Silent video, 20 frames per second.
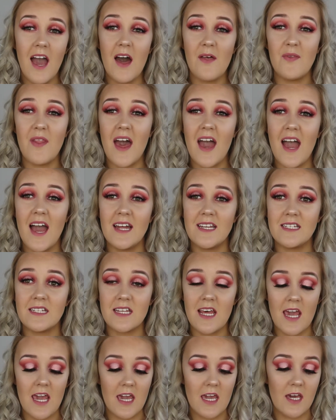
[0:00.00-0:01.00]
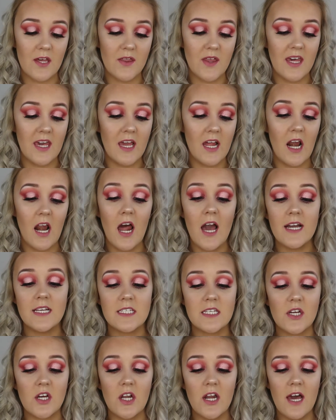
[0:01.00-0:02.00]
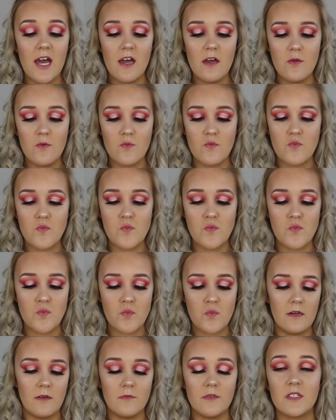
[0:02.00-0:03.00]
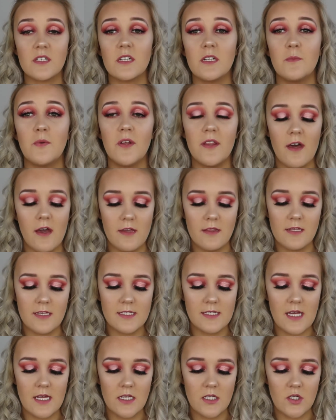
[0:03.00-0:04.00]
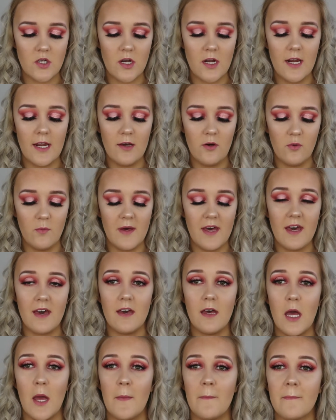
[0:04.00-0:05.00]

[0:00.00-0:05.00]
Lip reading: And then take the lighter colour. And I'm just going to put that in the centre a little bit.